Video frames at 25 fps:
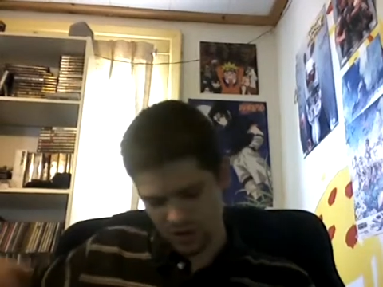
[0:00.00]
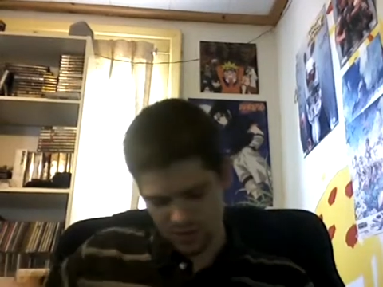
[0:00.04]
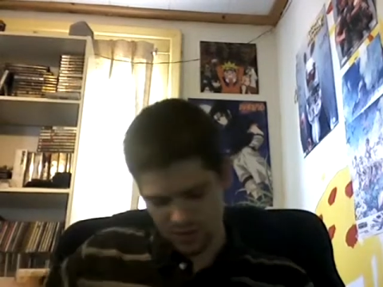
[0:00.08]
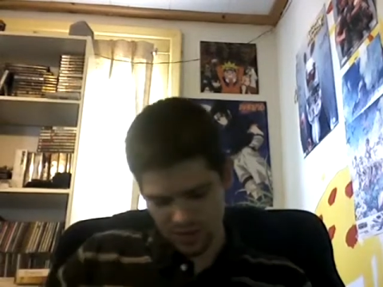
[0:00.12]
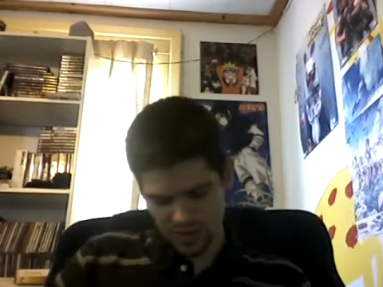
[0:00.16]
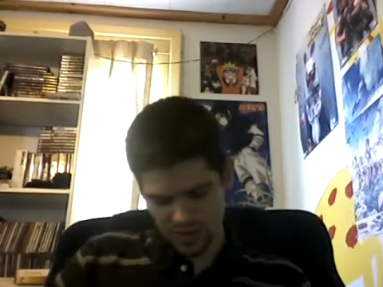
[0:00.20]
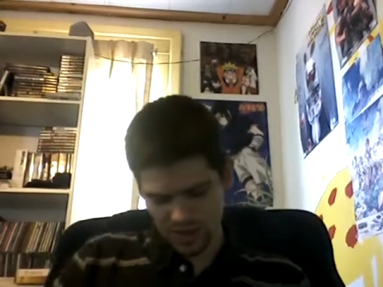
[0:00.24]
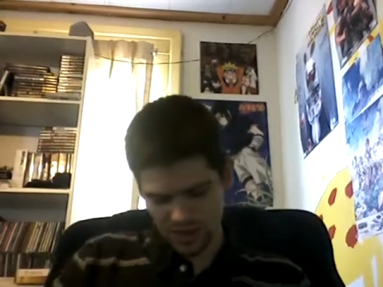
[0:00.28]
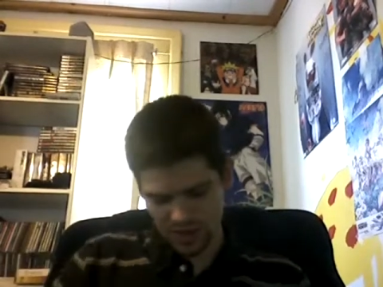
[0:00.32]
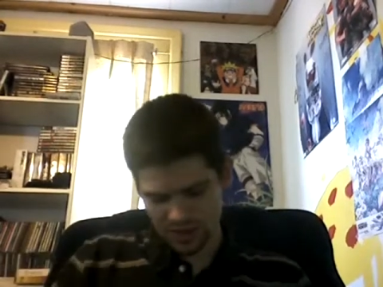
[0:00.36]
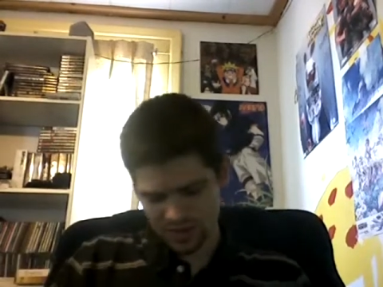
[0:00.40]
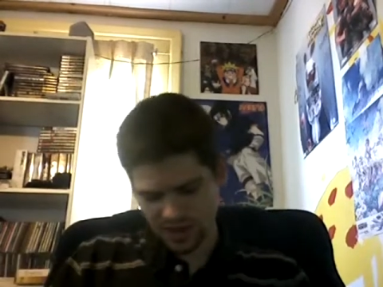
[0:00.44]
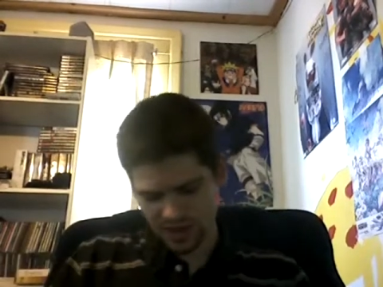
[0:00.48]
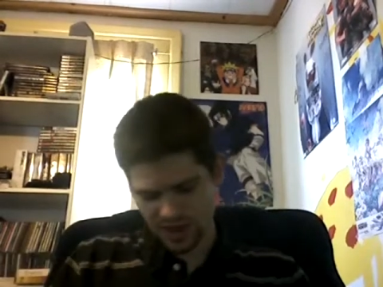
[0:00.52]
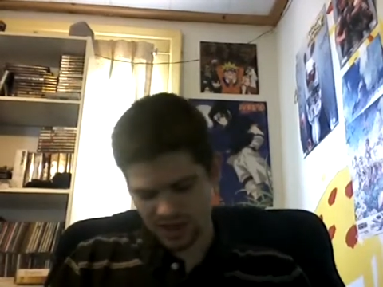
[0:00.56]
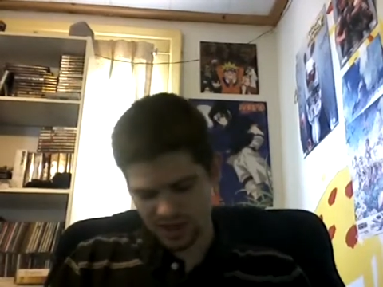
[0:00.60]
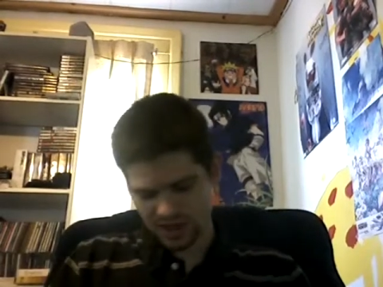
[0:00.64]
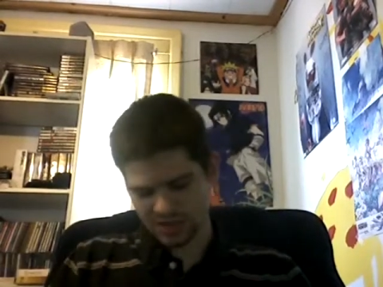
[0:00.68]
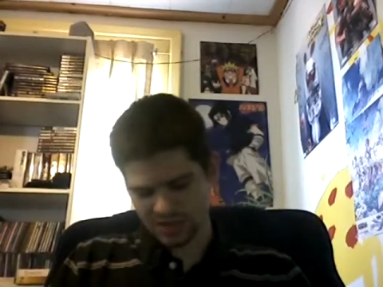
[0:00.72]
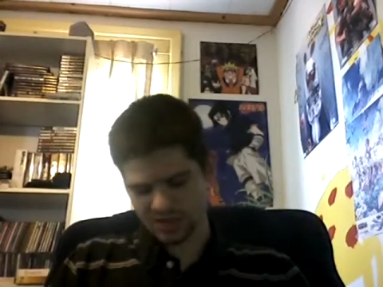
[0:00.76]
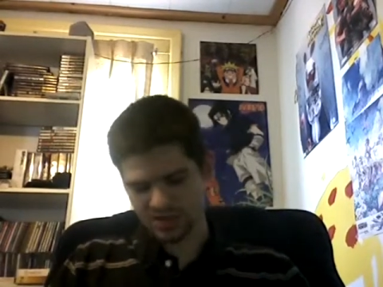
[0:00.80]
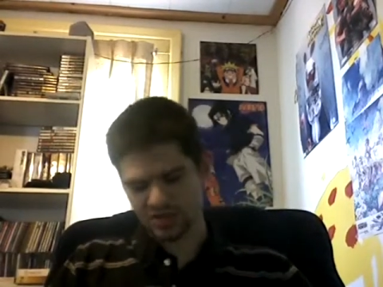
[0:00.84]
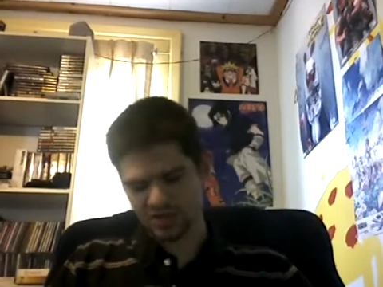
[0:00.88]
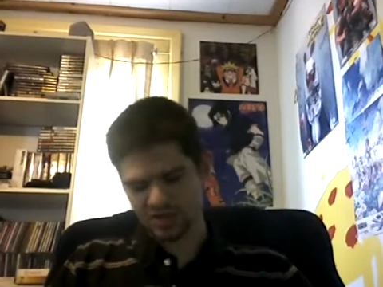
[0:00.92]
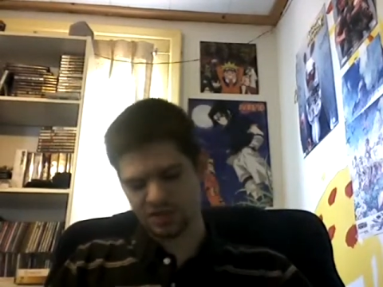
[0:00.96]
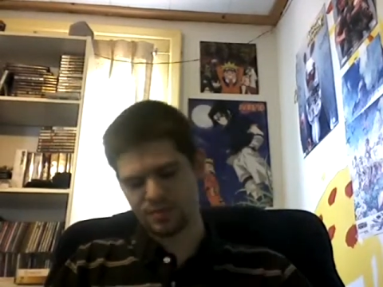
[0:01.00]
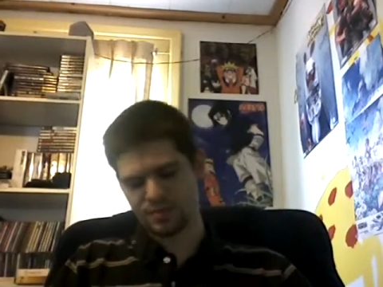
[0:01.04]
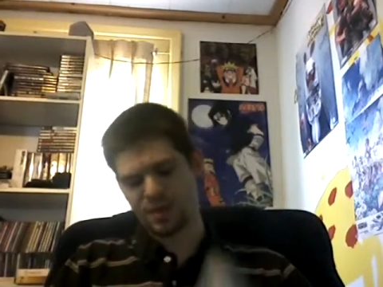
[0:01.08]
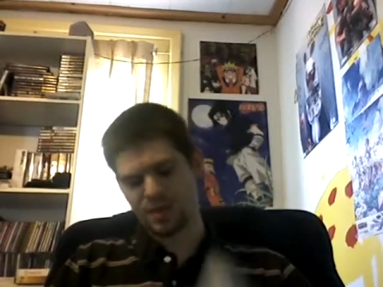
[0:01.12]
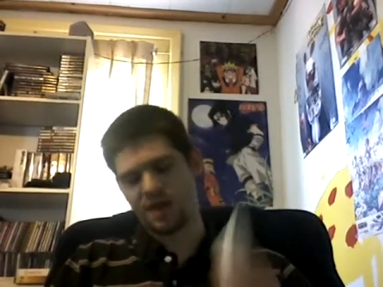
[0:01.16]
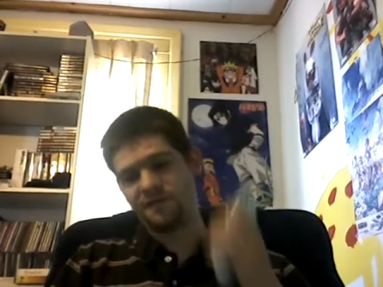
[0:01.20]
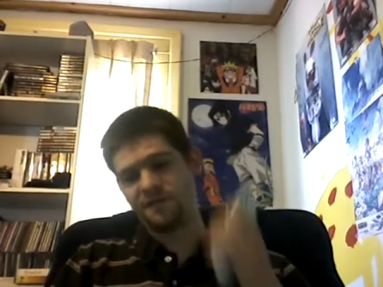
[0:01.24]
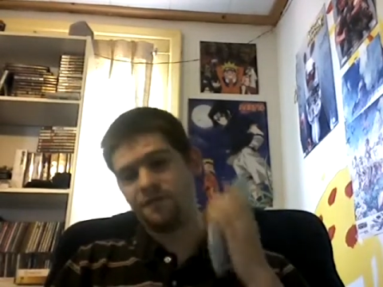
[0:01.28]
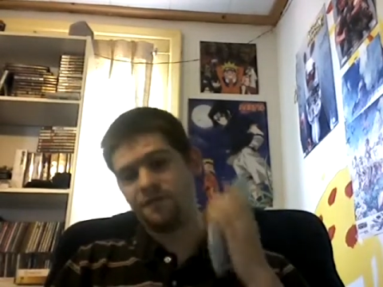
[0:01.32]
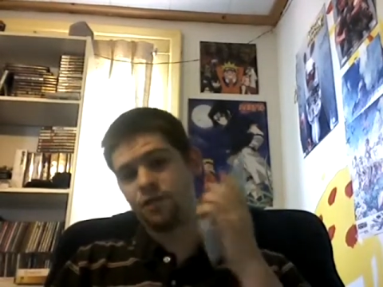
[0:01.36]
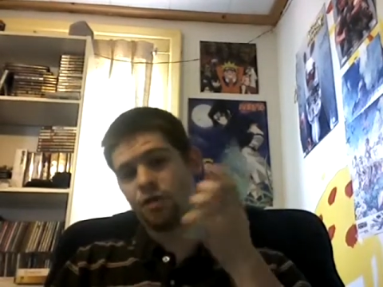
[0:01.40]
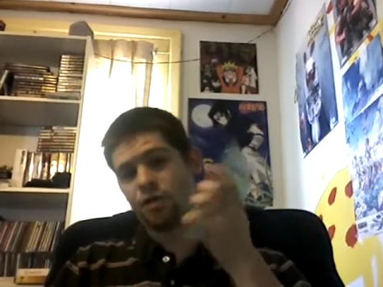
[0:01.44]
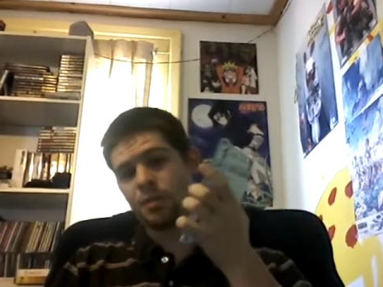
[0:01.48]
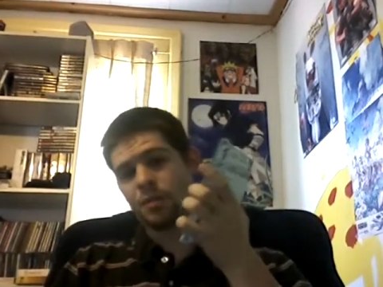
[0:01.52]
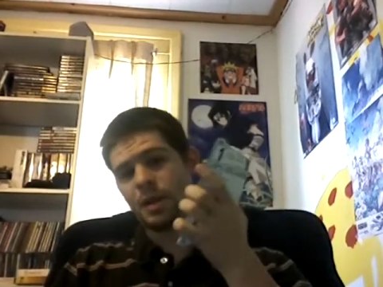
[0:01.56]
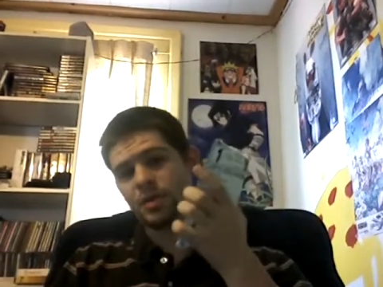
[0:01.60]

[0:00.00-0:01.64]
to be unboxing my 4